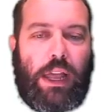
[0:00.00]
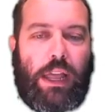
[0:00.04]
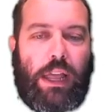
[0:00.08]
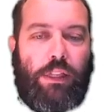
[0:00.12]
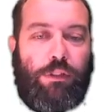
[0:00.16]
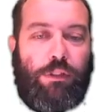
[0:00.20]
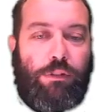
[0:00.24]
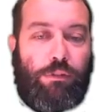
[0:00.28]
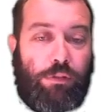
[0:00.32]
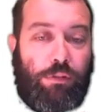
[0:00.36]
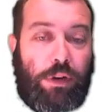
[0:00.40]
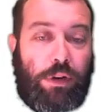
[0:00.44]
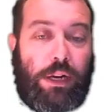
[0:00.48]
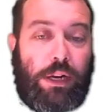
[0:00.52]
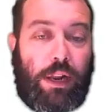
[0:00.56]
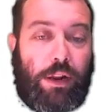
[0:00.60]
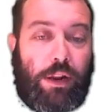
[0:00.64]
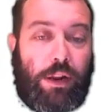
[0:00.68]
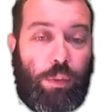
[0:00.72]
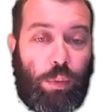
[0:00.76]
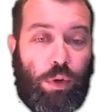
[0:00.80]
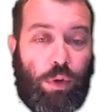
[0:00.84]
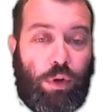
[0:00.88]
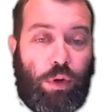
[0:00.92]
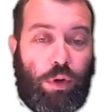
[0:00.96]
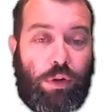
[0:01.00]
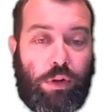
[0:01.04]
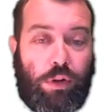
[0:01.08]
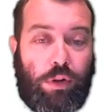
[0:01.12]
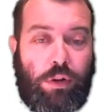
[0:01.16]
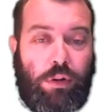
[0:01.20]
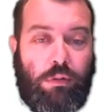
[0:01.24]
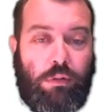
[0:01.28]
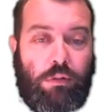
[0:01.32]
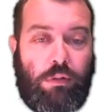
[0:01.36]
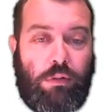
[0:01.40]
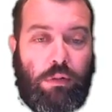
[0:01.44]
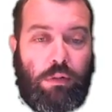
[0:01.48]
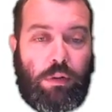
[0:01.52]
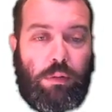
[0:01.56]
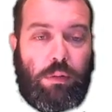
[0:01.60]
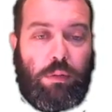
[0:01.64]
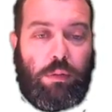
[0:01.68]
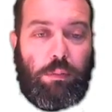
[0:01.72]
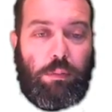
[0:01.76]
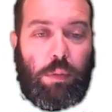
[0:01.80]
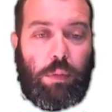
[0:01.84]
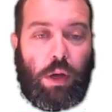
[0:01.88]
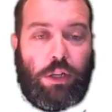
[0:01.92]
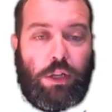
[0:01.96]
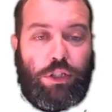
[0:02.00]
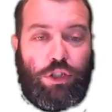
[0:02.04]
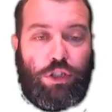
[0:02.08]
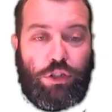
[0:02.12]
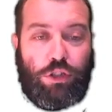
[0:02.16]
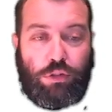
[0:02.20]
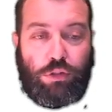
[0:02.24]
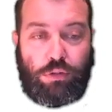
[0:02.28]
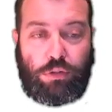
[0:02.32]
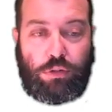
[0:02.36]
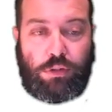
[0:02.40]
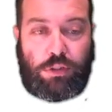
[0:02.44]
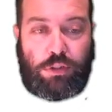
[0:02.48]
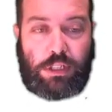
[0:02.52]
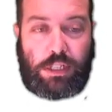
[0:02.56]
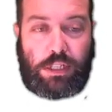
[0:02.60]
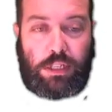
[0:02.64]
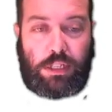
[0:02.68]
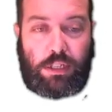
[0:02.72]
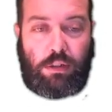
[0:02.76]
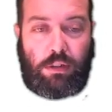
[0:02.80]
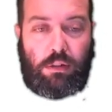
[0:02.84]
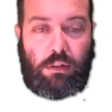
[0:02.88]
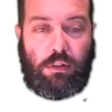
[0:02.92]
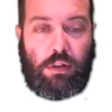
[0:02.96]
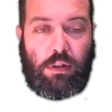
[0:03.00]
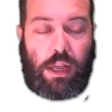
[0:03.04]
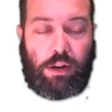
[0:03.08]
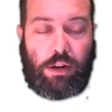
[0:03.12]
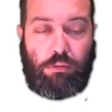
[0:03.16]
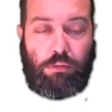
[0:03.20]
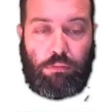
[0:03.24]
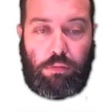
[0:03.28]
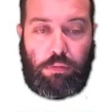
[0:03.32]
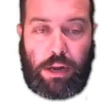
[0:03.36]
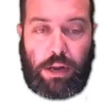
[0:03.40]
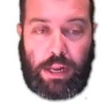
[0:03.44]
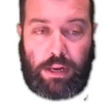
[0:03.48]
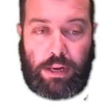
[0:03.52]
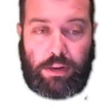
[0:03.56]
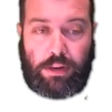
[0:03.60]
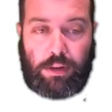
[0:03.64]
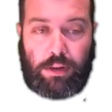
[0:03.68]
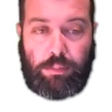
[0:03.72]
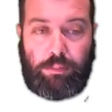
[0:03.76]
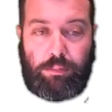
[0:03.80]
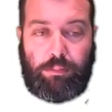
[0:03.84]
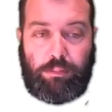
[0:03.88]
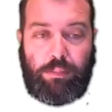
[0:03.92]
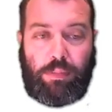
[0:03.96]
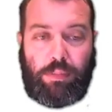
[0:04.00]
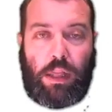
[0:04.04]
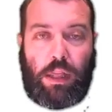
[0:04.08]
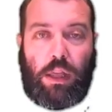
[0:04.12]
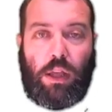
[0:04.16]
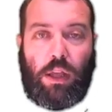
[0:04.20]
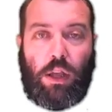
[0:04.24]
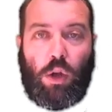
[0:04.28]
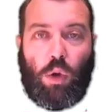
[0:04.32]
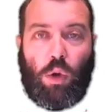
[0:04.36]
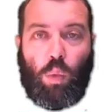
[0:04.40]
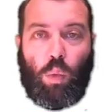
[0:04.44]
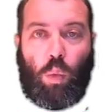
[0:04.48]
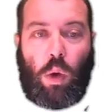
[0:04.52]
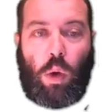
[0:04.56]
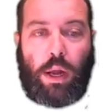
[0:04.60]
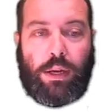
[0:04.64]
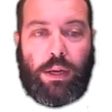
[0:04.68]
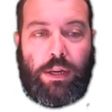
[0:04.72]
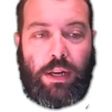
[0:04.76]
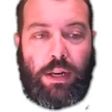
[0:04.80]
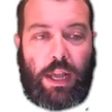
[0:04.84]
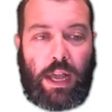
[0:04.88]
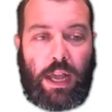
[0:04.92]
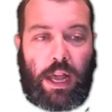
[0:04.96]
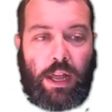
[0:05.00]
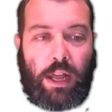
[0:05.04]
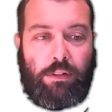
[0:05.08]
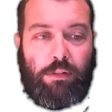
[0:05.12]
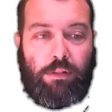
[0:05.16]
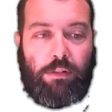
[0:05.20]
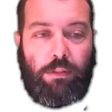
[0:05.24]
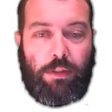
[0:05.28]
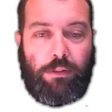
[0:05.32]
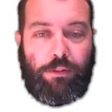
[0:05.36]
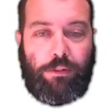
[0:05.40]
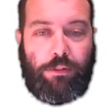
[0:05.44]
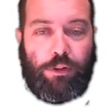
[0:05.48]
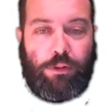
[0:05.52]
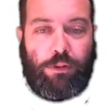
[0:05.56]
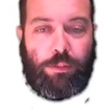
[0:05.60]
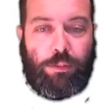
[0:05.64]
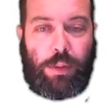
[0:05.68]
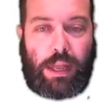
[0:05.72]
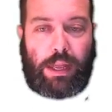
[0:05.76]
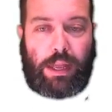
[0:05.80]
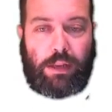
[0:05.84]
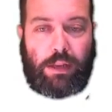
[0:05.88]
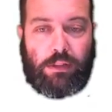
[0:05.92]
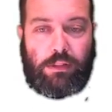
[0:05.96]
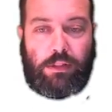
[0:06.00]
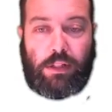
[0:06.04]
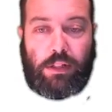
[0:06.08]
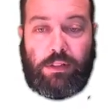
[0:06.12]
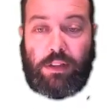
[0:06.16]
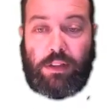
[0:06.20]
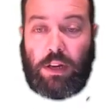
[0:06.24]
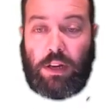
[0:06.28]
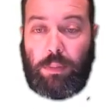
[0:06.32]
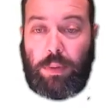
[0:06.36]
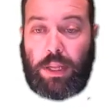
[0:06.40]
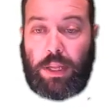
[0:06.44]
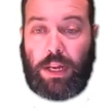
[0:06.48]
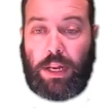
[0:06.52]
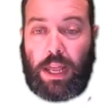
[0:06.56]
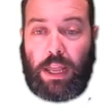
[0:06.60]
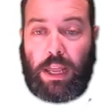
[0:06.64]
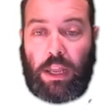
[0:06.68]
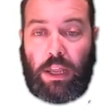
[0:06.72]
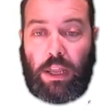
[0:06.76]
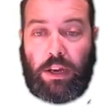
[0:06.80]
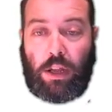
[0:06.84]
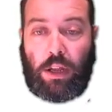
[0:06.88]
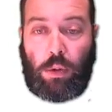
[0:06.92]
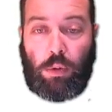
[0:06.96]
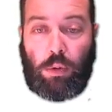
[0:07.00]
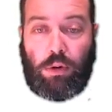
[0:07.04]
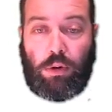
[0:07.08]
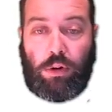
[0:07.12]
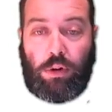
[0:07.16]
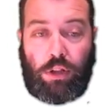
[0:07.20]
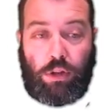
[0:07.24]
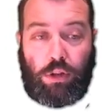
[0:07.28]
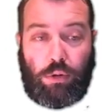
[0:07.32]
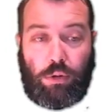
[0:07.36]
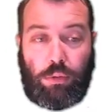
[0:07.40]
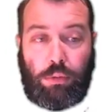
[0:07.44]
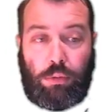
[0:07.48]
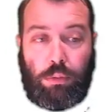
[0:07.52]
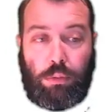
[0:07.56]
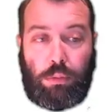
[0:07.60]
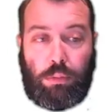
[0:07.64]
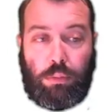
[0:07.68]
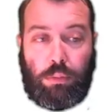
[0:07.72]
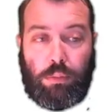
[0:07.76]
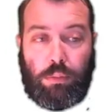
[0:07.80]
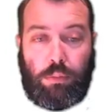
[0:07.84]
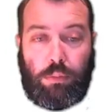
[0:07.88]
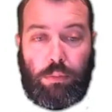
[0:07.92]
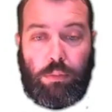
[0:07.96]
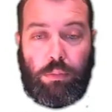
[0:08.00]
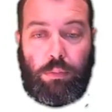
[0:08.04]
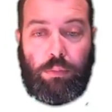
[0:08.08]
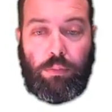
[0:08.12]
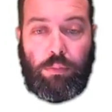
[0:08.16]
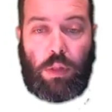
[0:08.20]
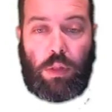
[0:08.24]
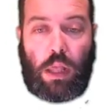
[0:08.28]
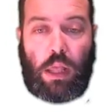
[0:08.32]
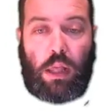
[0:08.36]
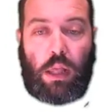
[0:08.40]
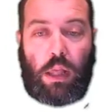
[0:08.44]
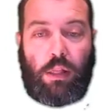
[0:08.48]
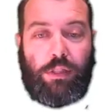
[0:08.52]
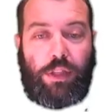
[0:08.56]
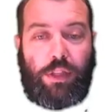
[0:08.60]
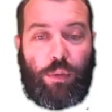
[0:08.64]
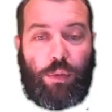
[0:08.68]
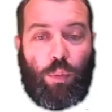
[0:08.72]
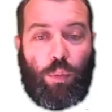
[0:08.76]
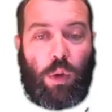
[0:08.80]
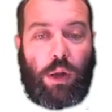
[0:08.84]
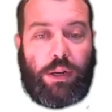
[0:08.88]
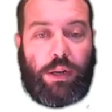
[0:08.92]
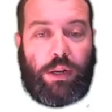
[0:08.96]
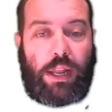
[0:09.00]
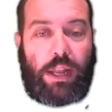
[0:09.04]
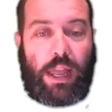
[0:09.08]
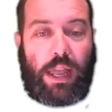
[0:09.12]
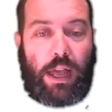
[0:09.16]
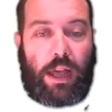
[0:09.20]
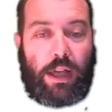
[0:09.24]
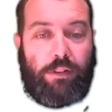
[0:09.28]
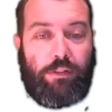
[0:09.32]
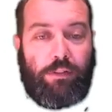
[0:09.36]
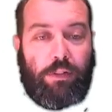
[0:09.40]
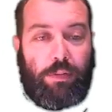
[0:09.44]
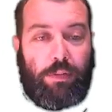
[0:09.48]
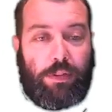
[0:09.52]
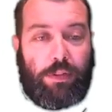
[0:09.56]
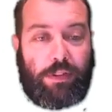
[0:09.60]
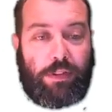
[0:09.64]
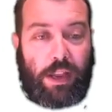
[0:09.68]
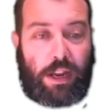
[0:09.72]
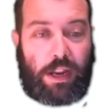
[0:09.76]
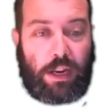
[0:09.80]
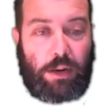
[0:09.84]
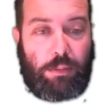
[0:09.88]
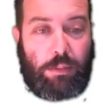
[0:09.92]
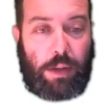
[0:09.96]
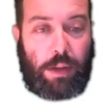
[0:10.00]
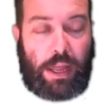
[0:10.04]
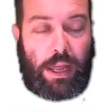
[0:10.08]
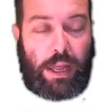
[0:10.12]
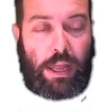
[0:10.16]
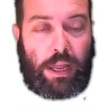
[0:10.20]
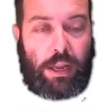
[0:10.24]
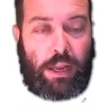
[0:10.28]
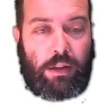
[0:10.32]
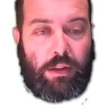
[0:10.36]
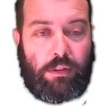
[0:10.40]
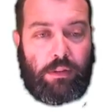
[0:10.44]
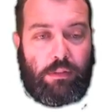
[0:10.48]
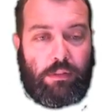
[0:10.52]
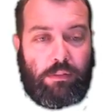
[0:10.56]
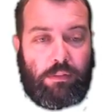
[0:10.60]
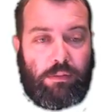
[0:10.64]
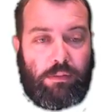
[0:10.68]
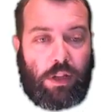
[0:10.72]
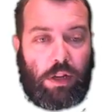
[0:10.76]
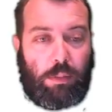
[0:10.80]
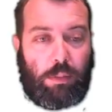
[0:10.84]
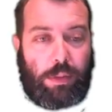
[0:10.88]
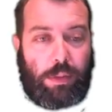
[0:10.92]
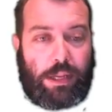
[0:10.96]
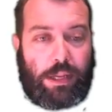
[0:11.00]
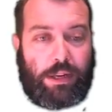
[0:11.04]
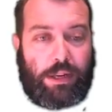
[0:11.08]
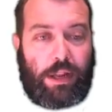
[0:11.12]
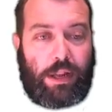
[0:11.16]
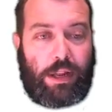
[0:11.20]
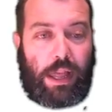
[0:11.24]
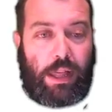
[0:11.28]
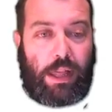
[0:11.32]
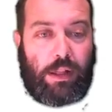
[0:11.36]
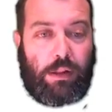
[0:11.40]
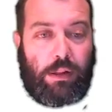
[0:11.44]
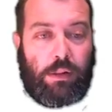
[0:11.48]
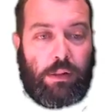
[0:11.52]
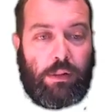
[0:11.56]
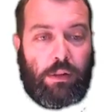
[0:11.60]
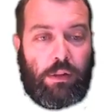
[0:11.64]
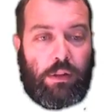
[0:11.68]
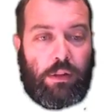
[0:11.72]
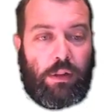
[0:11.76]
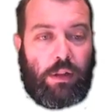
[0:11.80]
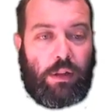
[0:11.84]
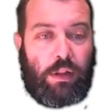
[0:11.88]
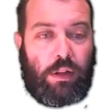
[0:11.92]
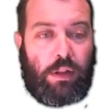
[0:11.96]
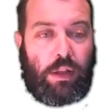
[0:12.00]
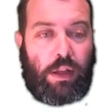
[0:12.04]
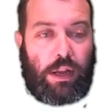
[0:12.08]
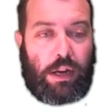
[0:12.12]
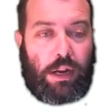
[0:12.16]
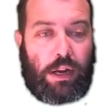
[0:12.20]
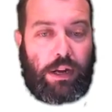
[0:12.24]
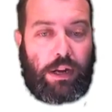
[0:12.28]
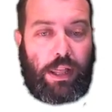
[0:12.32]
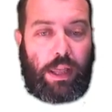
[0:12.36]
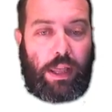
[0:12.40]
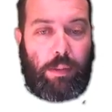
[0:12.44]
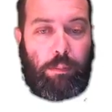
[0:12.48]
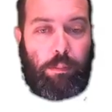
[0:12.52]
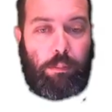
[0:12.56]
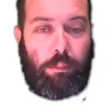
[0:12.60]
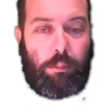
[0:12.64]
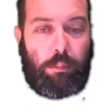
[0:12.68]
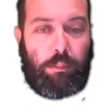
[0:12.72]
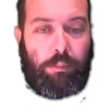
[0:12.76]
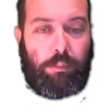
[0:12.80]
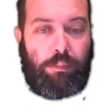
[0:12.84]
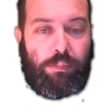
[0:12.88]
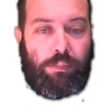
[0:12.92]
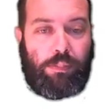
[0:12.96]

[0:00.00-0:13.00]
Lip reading: a 3-letter word by choosing at random one card from the first bag. So that's going to be an A, an O, or a U. Then one card from the second bag. So it'll be an L and an M.